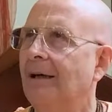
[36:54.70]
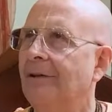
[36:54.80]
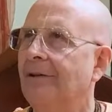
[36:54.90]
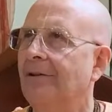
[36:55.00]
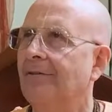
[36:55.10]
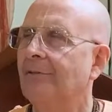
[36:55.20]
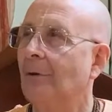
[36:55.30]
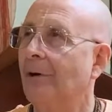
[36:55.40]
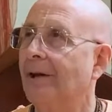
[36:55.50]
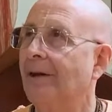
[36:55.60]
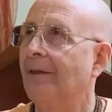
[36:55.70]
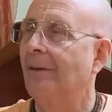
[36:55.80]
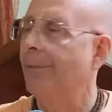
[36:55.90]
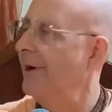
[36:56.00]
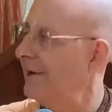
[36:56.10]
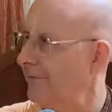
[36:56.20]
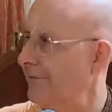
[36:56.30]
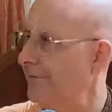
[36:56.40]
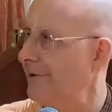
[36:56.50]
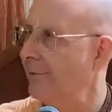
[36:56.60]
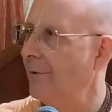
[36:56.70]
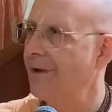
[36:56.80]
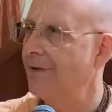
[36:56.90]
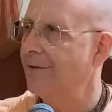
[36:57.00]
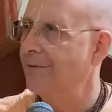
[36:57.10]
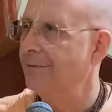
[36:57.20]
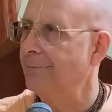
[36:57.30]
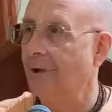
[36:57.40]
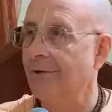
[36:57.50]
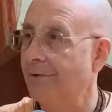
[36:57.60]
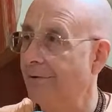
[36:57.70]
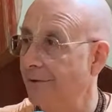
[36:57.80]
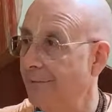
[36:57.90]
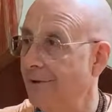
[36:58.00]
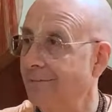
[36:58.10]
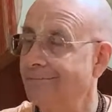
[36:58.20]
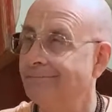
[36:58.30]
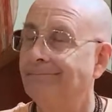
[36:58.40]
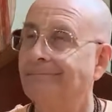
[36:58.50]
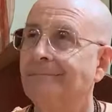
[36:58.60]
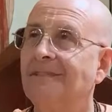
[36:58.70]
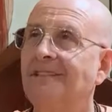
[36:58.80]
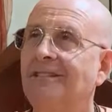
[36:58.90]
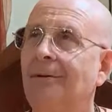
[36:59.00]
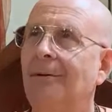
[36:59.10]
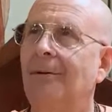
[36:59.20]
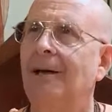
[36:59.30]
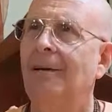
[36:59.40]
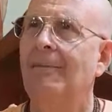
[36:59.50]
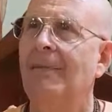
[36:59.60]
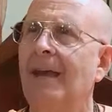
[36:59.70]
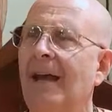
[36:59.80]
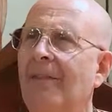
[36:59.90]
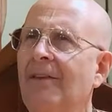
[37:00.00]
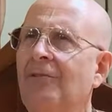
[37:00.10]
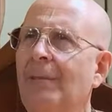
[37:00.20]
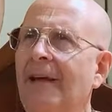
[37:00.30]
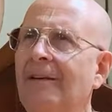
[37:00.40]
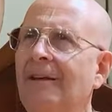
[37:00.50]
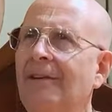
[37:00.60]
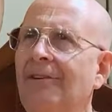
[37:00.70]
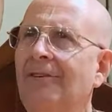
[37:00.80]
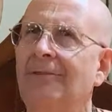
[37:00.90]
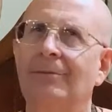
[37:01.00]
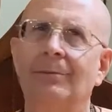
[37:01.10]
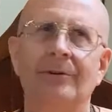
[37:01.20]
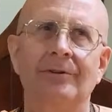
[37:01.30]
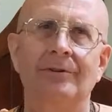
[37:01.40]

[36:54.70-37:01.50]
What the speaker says: destroy the Pandavas. He wanted to murder them all. So this meant that this was